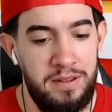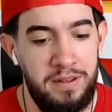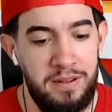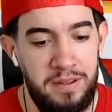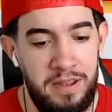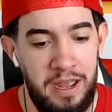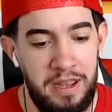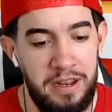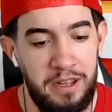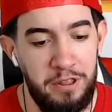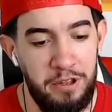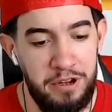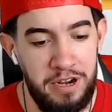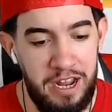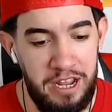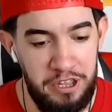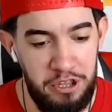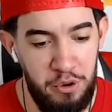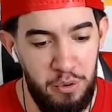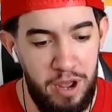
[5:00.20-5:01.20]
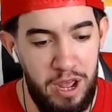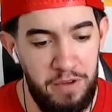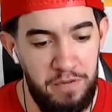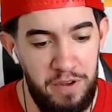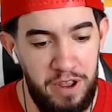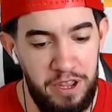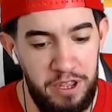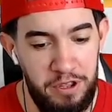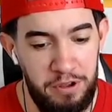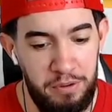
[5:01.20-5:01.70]
Yeah, they're looking at you,
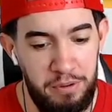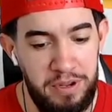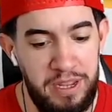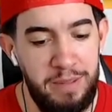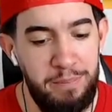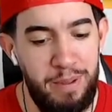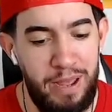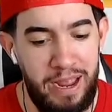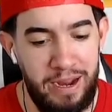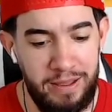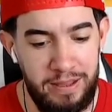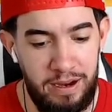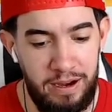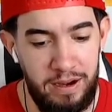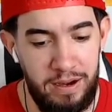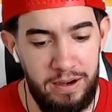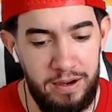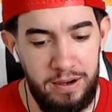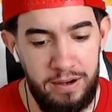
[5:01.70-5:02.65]
FAU. Get back there.